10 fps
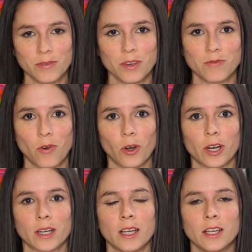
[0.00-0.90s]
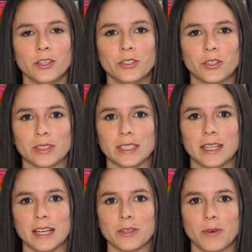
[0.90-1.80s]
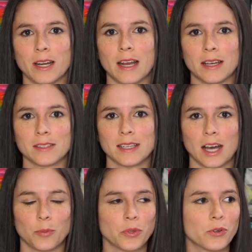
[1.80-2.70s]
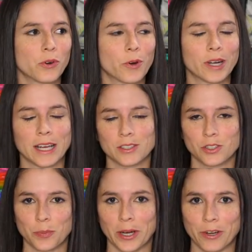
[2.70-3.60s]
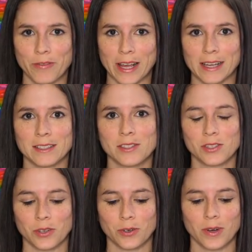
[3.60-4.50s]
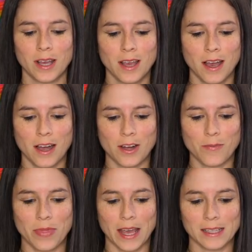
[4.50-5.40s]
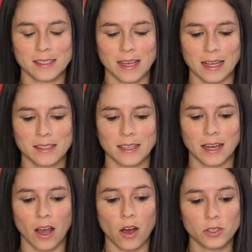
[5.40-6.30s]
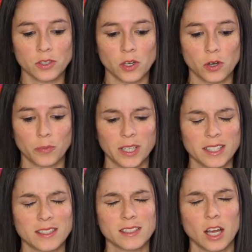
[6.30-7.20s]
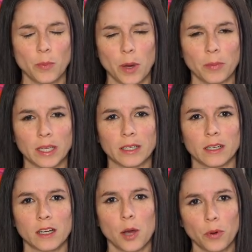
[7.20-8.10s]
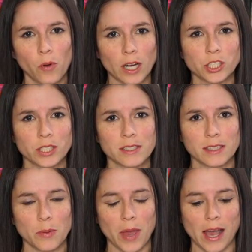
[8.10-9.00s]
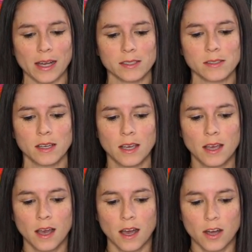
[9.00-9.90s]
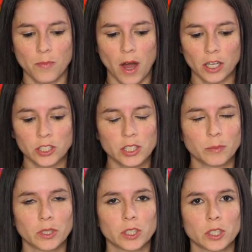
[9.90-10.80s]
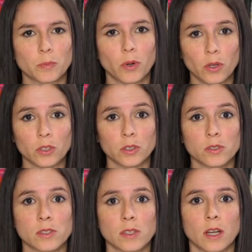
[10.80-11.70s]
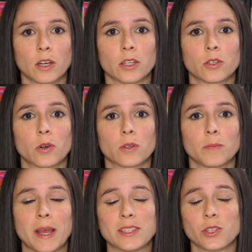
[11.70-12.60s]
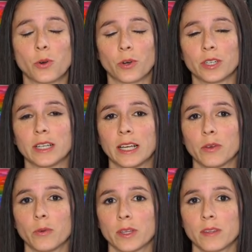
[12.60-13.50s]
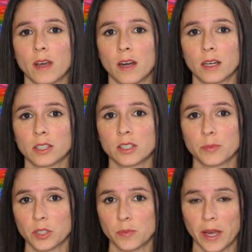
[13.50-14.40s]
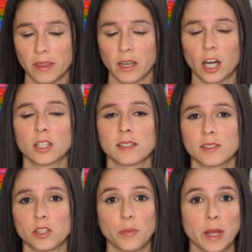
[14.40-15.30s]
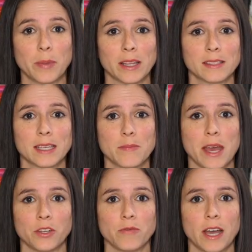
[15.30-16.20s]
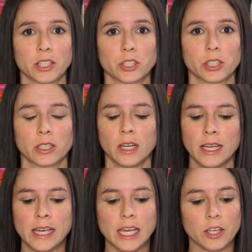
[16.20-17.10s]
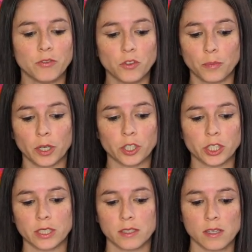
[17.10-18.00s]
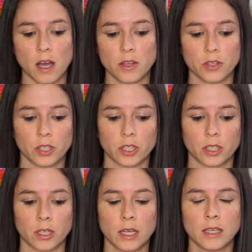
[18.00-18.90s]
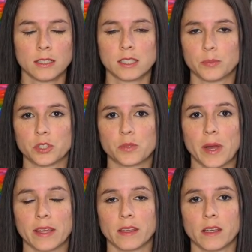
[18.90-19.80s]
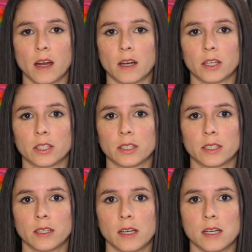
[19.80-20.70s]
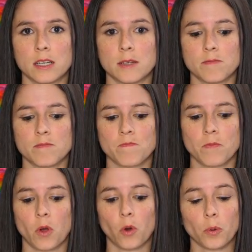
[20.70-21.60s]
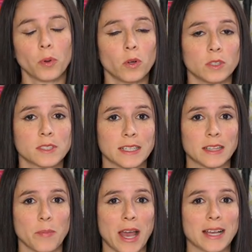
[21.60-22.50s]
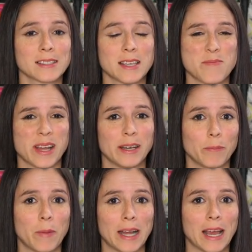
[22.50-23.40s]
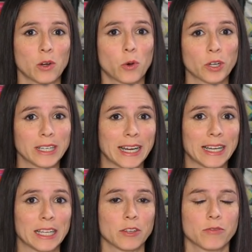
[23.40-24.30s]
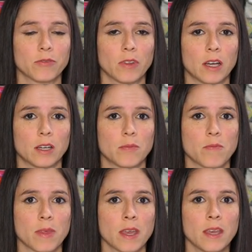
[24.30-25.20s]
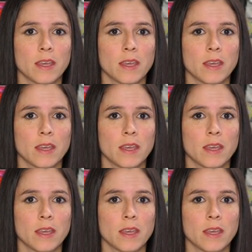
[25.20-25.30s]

of the fork, you don't need anyone else to help you or an extra pair of hands, so um, that's nice. And I also, because it's come up in a couple questions in the past, um, our zipper pulls are meant to coordinate with our zippers by the yard since they're made by the same manufacturer. If you've purchased other zippers by the yard um, or pulls in the past, they might might not coordinate if um,